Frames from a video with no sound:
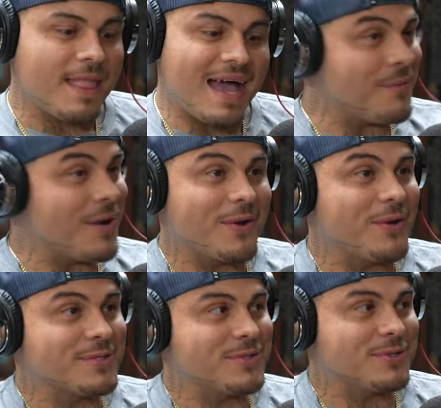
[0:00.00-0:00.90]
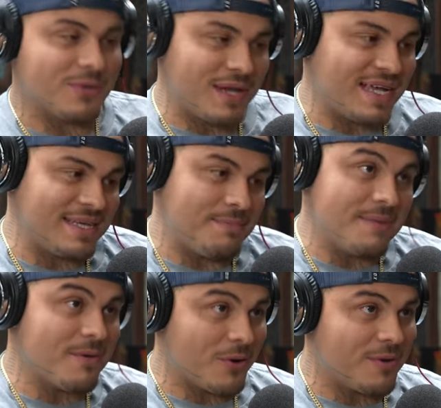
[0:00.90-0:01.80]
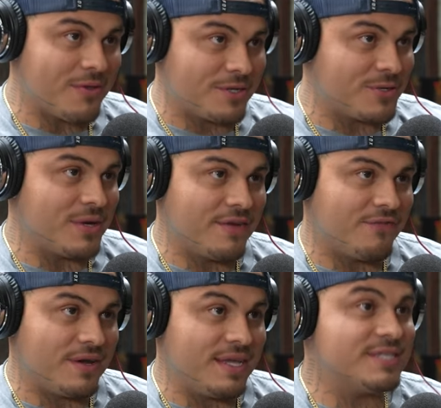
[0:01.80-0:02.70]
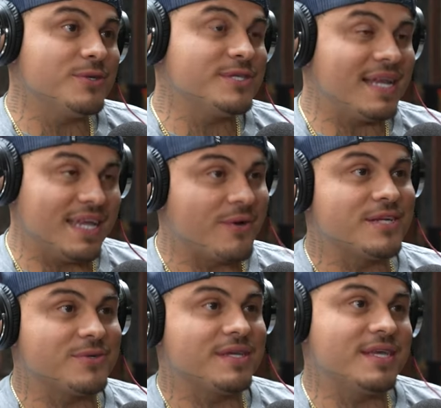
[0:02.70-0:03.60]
I didn't want to go to. So, like I said, me and my older brother were totally different. He's a UCLA graduate.